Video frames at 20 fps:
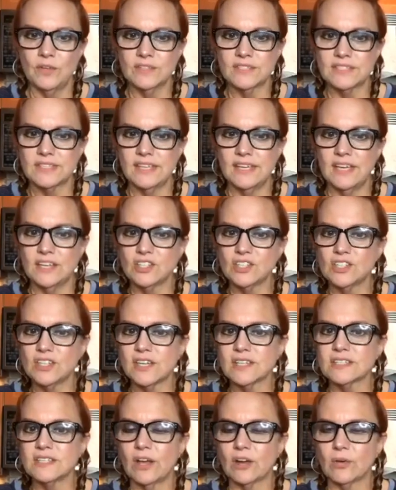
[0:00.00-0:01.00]
you can see it
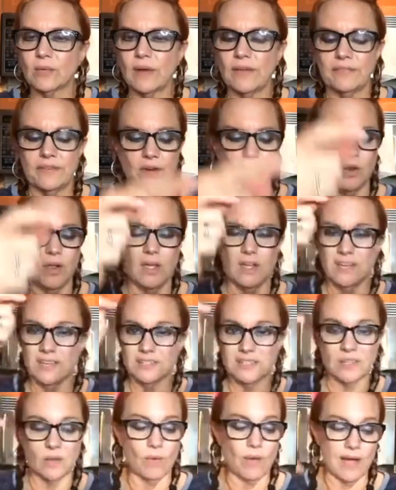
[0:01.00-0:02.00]
just now to right there.
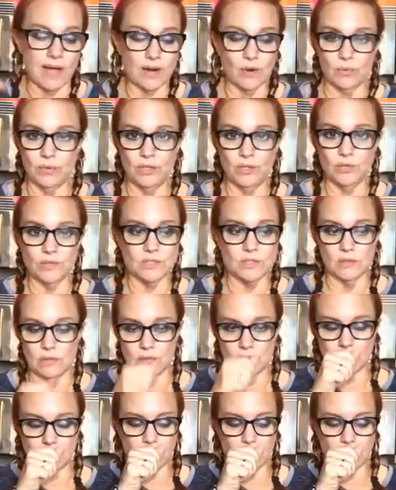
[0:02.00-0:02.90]
So I don't use,